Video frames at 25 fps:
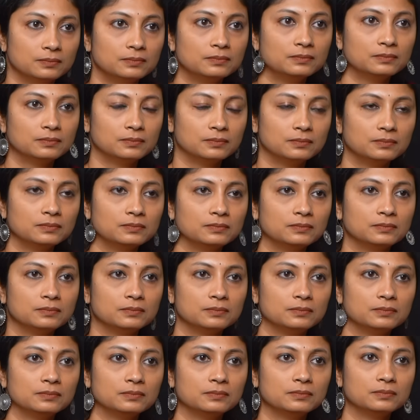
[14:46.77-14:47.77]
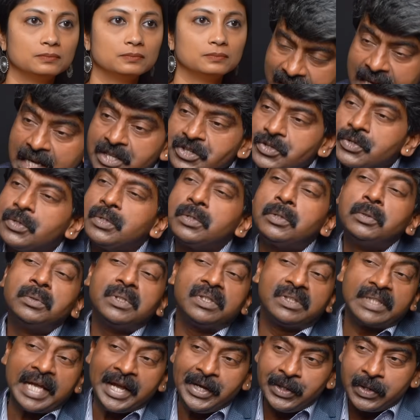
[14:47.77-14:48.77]
And not only that, attached to the
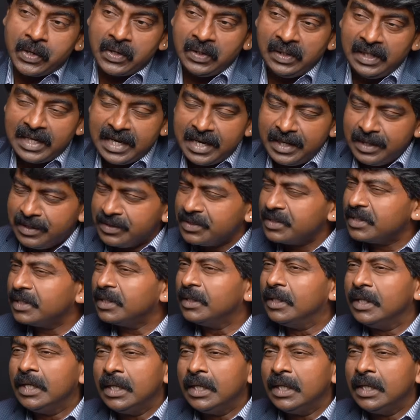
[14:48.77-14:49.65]
thyroid gland is